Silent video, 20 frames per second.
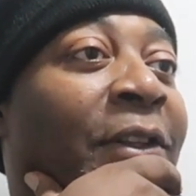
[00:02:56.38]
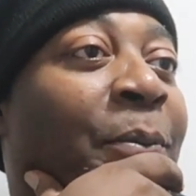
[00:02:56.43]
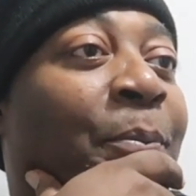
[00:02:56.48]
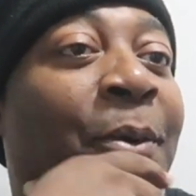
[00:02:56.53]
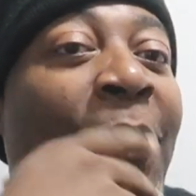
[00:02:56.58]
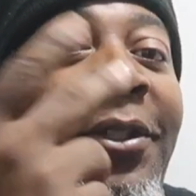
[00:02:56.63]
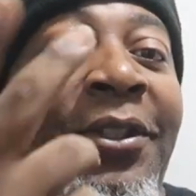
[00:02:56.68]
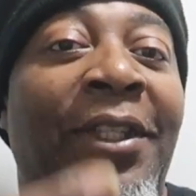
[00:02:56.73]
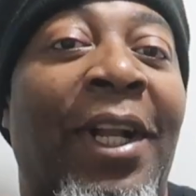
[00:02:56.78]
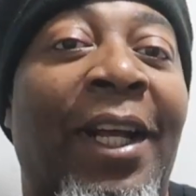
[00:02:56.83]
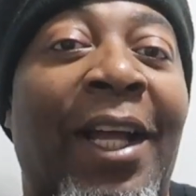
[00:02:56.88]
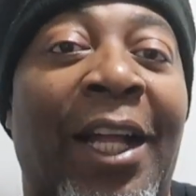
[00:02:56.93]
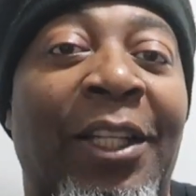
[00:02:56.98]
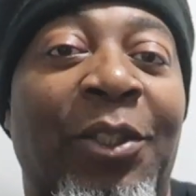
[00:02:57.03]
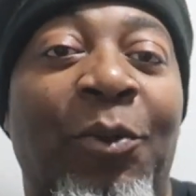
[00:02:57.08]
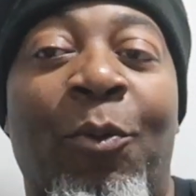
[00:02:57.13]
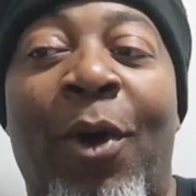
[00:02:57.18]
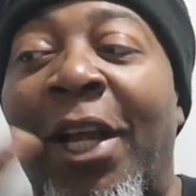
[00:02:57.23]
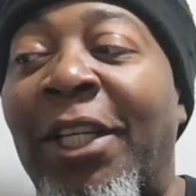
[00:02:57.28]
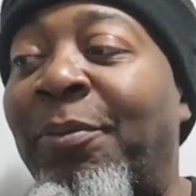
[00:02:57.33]
The I got
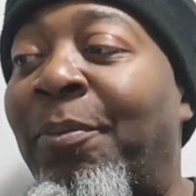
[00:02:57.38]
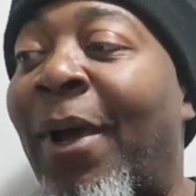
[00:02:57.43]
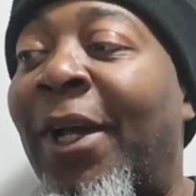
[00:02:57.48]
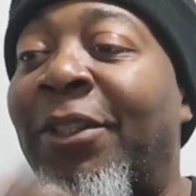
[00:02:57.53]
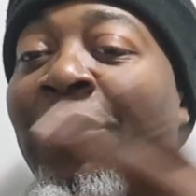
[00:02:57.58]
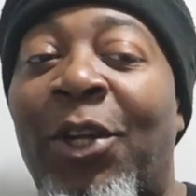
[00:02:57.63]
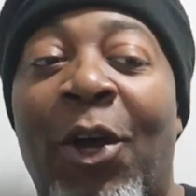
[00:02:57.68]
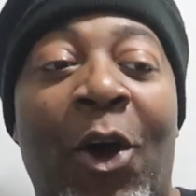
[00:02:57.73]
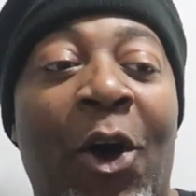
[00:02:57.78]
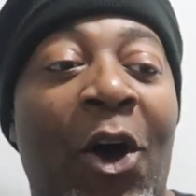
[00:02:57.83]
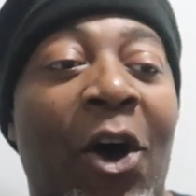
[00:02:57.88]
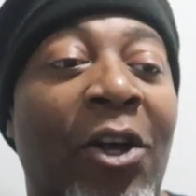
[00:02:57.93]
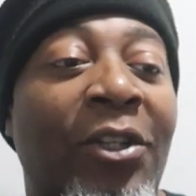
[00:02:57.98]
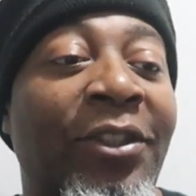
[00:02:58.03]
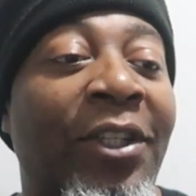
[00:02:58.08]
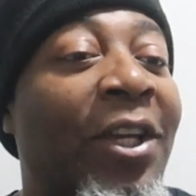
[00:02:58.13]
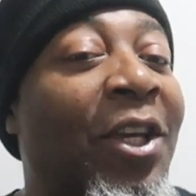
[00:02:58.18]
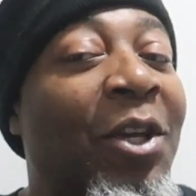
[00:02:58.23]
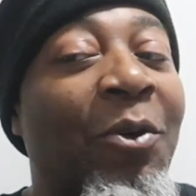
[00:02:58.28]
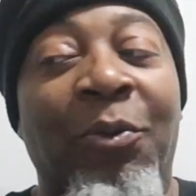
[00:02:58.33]
to watch my dogs.
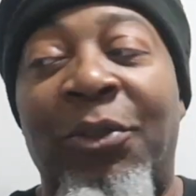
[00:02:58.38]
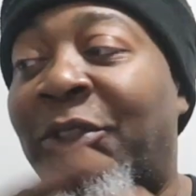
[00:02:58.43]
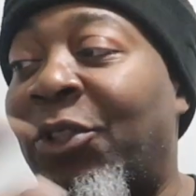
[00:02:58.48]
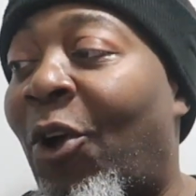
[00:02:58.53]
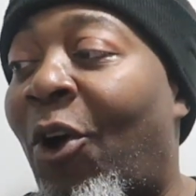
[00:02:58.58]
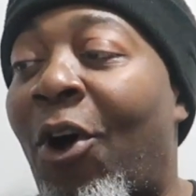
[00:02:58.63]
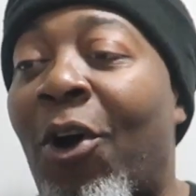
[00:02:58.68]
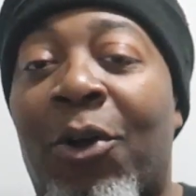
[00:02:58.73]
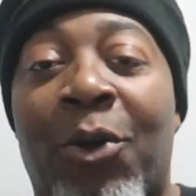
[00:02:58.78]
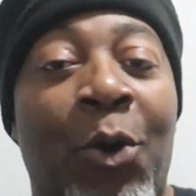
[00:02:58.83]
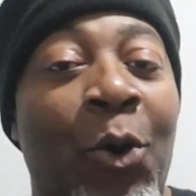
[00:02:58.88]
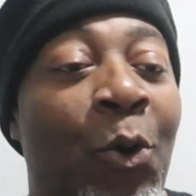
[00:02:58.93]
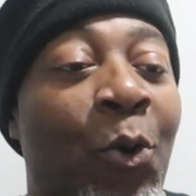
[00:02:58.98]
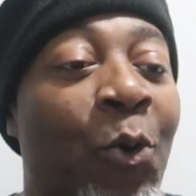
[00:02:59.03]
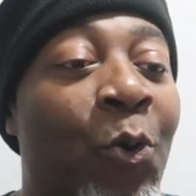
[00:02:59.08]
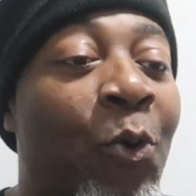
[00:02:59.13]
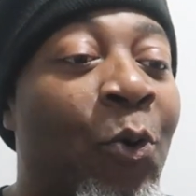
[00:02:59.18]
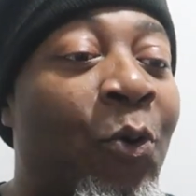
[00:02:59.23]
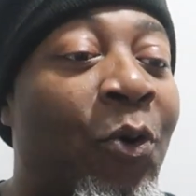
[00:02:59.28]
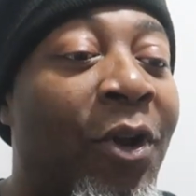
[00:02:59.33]
It was all
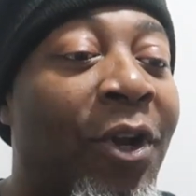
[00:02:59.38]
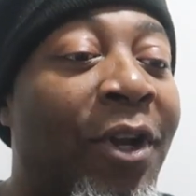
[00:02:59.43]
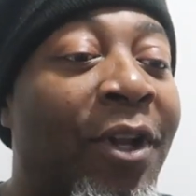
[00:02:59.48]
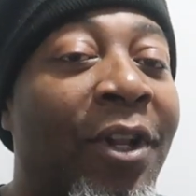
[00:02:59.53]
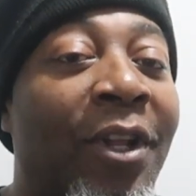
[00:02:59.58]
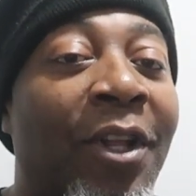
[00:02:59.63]
cool,